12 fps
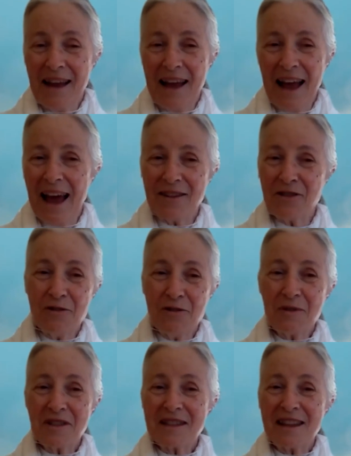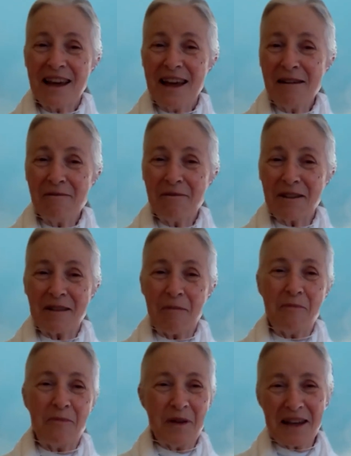And who was there with the
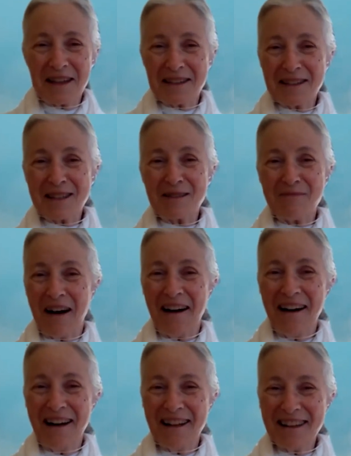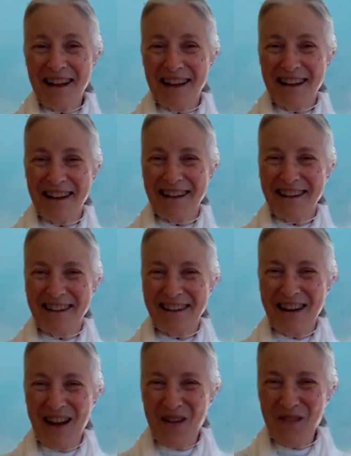biggest smile on
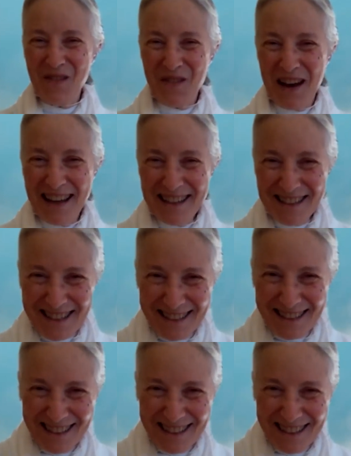her face